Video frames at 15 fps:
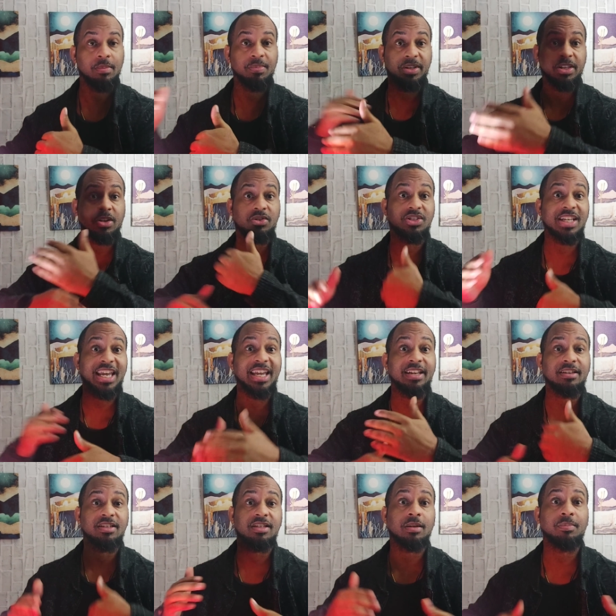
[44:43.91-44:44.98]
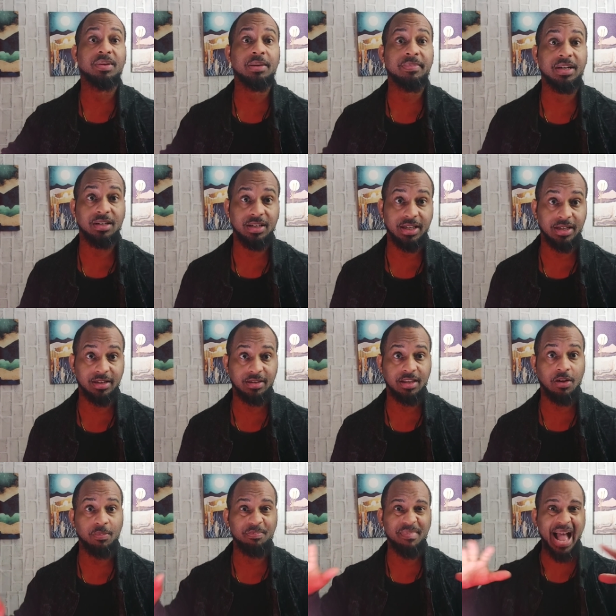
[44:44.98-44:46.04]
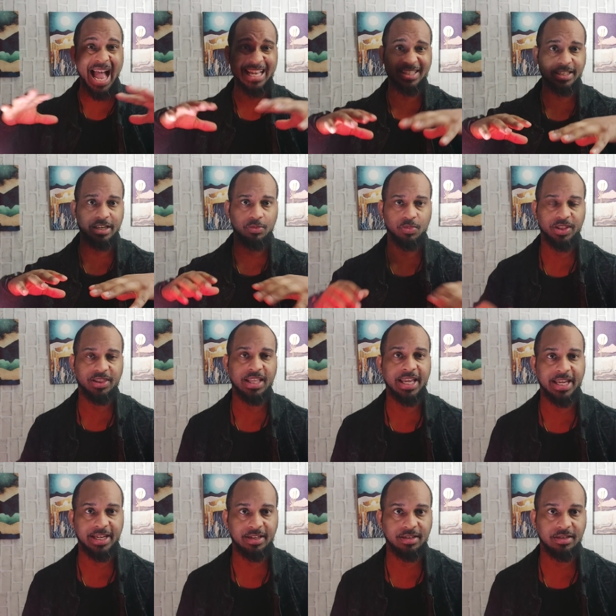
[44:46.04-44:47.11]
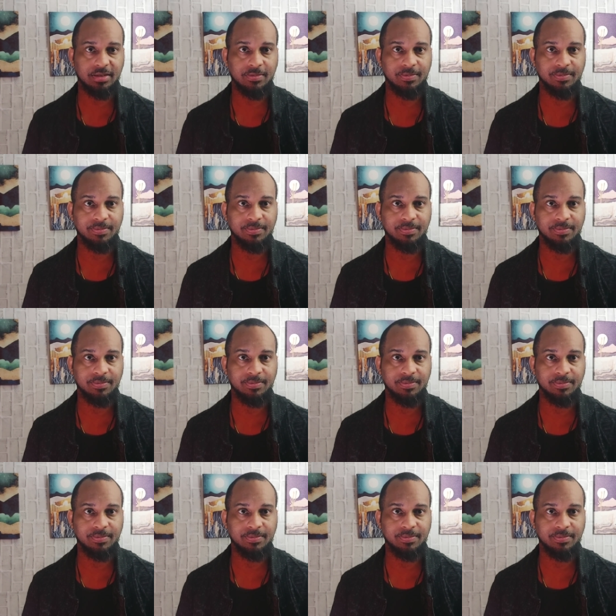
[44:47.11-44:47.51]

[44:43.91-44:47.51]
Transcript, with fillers: but they'll say it subliminally. They'll mask it with things.